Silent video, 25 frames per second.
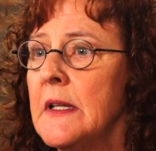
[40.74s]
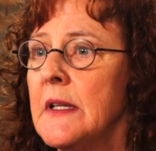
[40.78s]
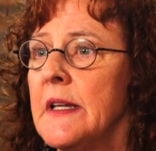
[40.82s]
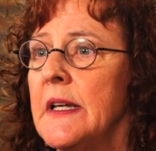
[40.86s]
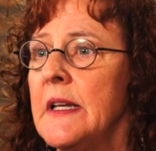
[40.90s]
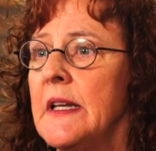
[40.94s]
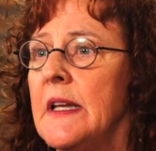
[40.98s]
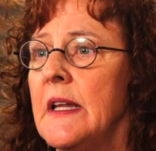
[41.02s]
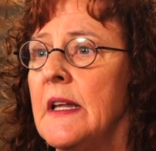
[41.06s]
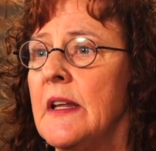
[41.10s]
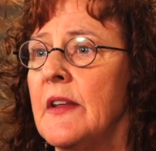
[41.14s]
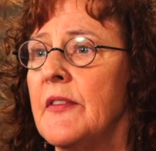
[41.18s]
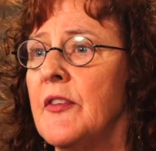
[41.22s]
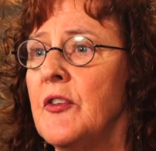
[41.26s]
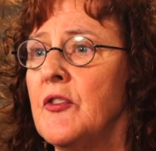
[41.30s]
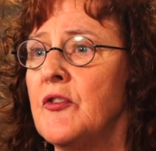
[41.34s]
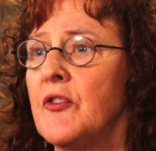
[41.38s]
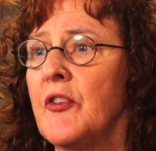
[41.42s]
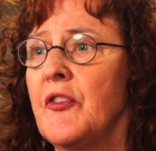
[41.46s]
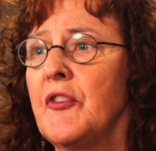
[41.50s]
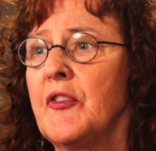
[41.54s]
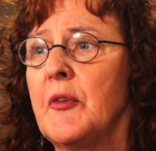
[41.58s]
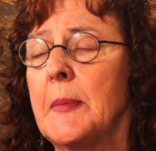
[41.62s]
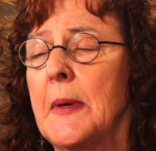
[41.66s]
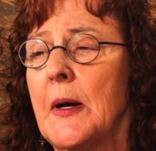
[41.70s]
cleaning isn't
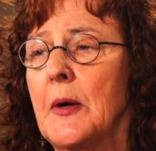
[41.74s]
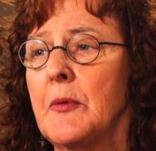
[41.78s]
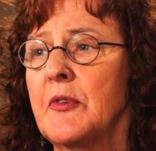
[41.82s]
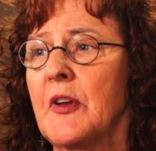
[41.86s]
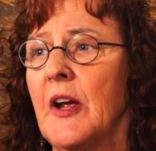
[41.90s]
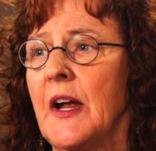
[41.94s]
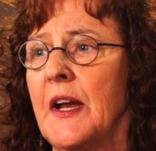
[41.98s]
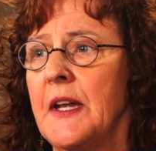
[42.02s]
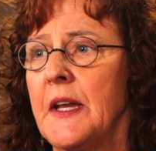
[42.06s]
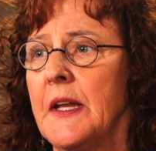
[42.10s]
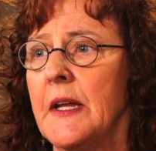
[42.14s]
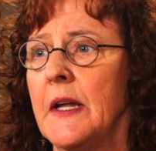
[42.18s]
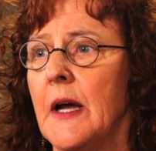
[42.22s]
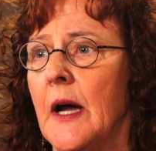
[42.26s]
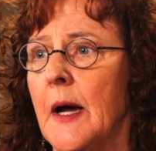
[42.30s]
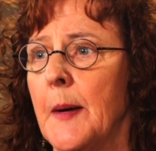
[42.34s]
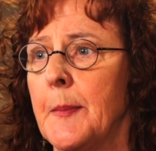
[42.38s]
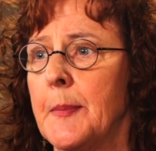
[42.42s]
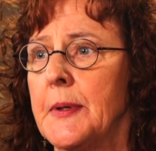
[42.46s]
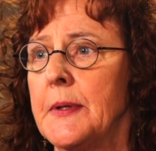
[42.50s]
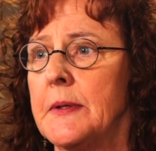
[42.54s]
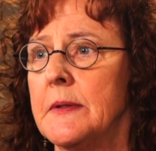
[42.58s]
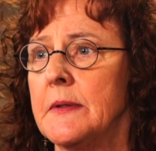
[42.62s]
just about tidying up.